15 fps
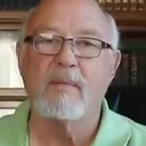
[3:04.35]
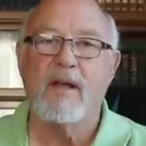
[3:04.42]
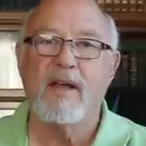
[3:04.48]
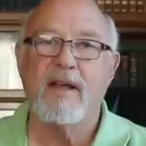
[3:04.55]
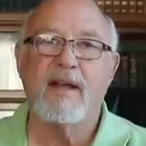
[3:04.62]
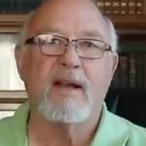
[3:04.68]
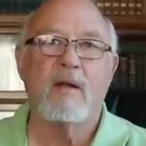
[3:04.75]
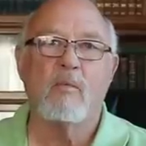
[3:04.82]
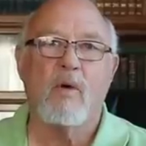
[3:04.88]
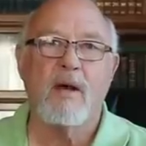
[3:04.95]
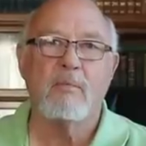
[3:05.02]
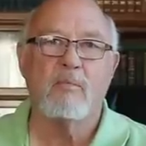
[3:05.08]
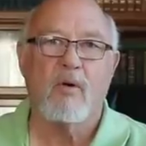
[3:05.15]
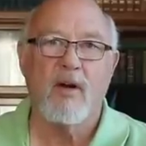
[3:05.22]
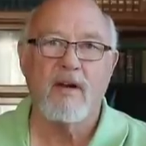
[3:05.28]
billion and
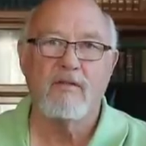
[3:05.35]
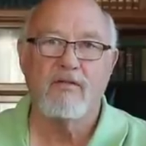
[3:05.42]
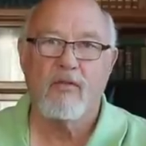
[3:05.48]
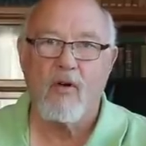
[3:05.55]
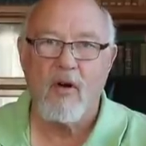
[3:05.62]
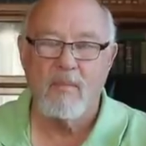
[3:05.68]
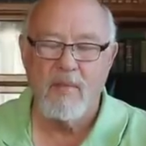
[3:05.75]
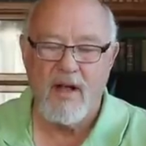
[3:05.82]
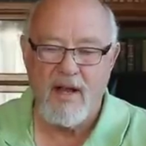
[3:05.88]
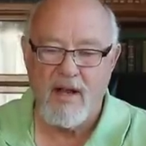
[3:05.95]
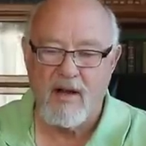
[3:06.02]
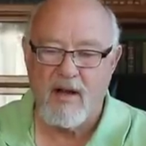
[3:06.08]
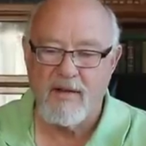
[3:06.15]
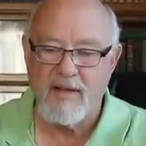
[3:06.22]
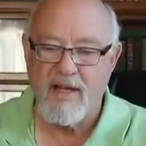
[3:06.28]
$1.4
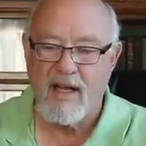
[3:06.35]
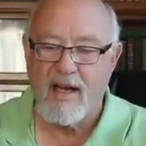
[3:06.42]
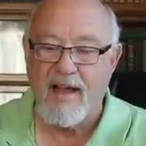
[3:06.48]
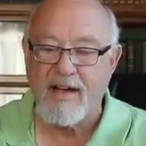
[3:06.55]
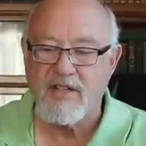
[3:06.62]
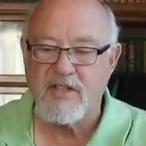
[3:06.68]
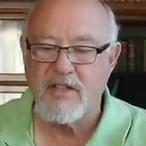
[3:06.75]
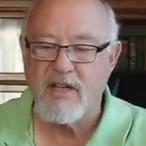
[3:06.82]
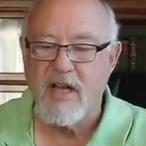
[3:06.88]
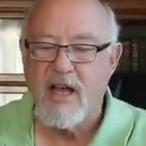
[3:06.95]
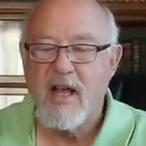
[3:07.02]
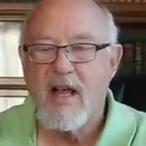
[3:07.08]
billion on the election.